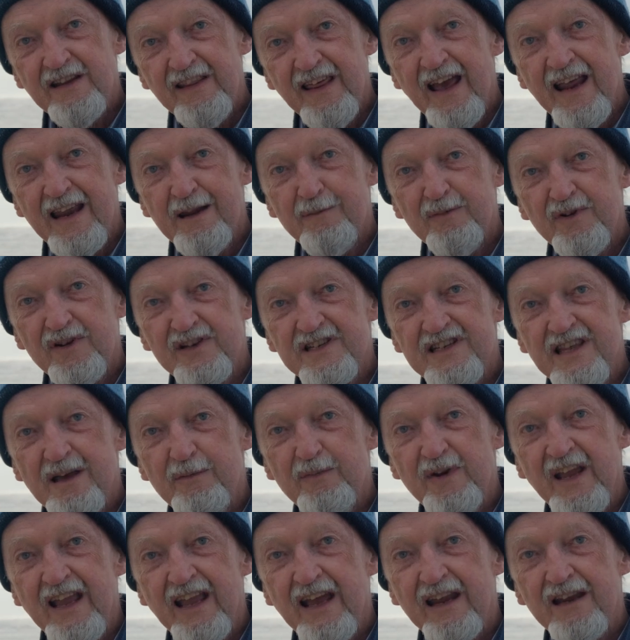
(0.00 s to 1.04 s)
of the animals that
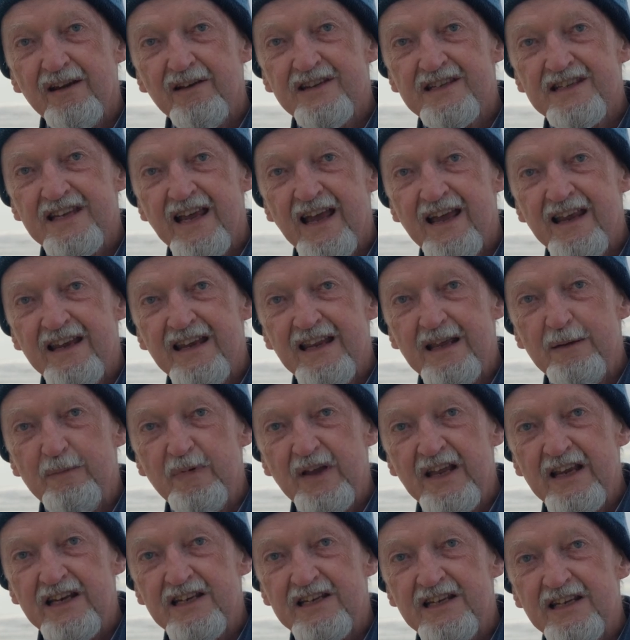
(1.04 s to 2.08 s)
we get on sandy
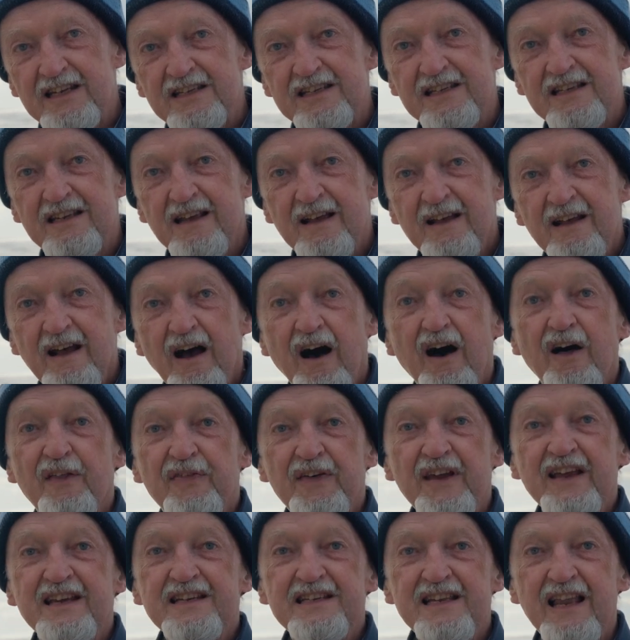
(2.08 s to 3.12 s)
beaches are
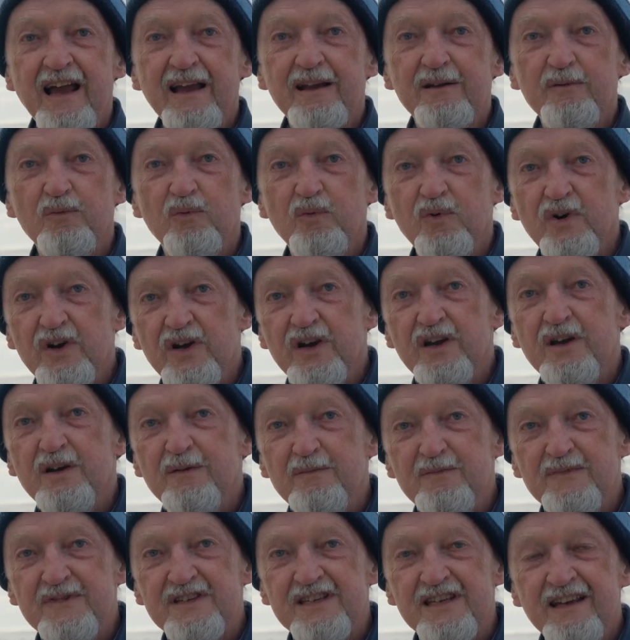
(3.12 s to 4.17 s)
things like
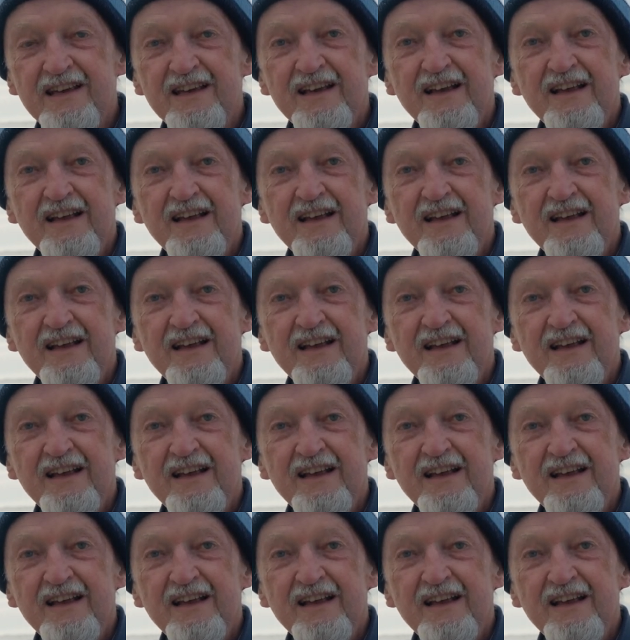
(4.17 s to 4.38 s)
worms,